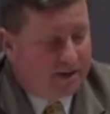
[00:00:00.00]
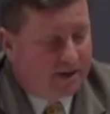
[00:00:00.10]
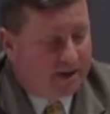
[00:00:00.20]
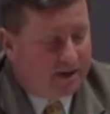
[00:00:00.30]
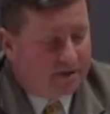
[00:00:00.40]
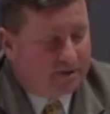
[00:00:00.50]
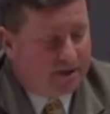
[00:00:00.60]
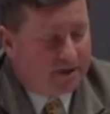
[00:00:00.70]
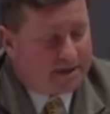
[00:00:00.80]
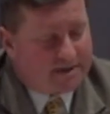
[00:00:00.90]
that
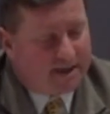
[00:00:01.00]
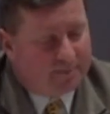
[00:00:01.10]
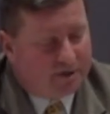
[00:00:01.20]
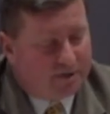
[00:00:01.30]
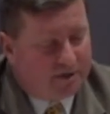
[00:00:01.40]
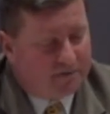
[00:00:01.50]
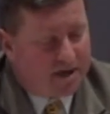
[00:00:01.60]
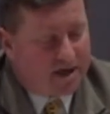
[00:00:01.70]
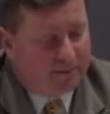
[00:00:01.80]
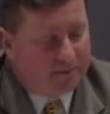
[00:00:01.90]
during that same period of
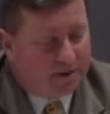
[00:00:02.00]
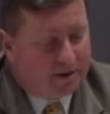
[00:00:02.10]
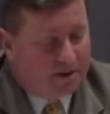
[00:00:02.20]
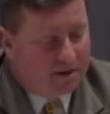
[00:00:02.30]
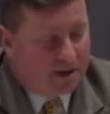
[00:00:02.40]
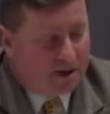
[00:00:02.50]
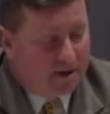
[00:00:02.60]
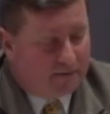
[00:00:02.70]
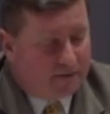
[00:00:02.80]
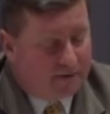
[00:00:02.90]
time,
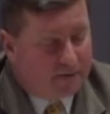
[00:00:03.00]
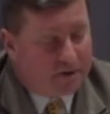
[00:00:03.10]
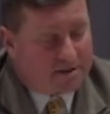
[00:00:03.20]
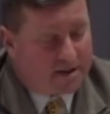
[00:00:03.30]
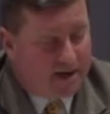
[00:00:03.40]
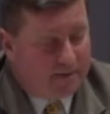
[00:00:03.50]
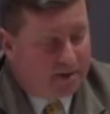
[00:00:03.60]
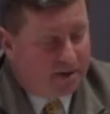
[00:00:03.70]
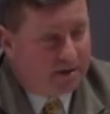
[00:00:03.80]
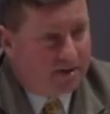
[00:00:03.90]
for the first time,
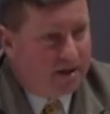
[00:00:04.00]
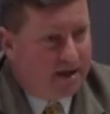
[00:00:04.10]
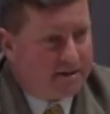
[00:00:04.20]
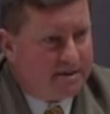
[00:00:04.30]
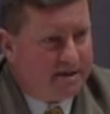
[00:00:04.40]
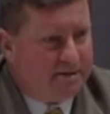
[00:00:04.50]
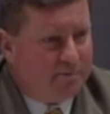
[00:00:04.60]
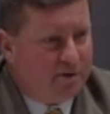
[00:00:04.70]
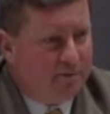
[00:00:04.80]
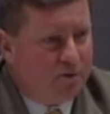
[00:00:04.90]
the United States
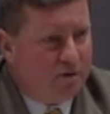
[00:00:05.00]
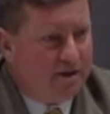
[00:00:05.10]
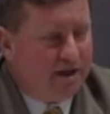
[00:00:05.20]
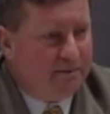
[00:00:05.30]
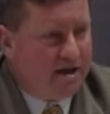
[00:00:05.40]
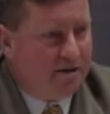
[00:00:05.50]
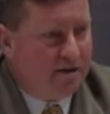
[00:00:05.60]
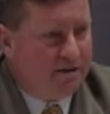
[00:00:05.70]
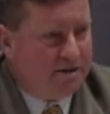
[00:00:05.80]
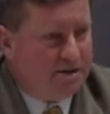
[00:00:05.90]
Supreme Court came down
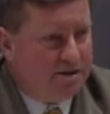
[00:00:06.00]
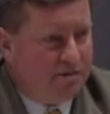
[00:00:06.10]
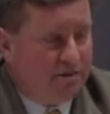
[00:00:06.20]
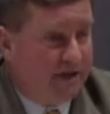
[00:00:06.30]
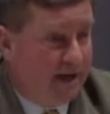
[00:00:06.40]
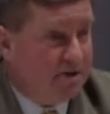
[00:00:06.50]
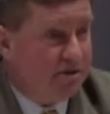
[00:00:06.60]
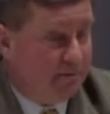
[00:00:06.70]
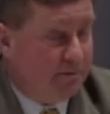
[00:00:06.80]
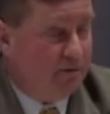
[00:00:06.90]
on this issue, and they
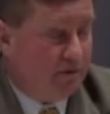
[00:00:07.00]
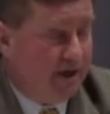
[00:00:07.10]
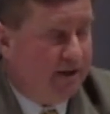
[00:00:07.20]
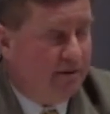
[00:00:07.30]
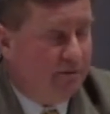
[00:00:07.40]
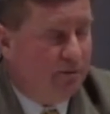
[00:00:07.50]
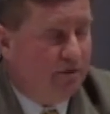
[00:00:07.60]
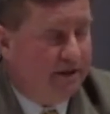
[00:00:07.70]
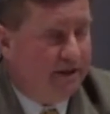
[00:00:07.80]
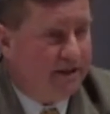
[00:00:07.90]
actually created a
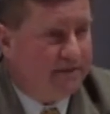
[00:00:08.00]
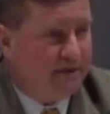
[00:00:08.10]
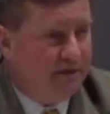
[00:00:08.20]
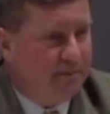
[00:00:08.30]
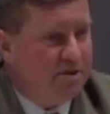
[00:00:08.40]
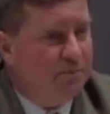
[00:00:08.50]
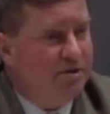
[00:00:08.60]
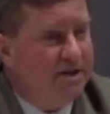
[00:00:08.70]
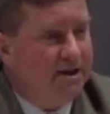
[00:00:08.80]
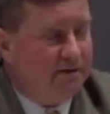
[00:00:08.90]
ruling that's very much
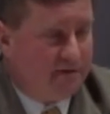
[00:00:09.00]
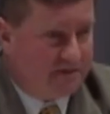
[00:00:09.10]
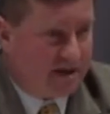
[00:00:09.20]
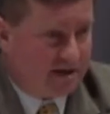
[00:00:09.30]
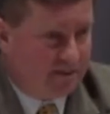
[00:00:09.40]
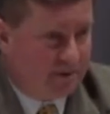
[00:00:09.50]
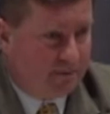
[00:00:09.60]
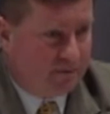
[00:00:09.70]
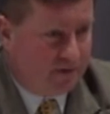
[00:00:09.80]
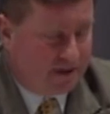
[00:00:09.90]
protective of Second Amendment rights.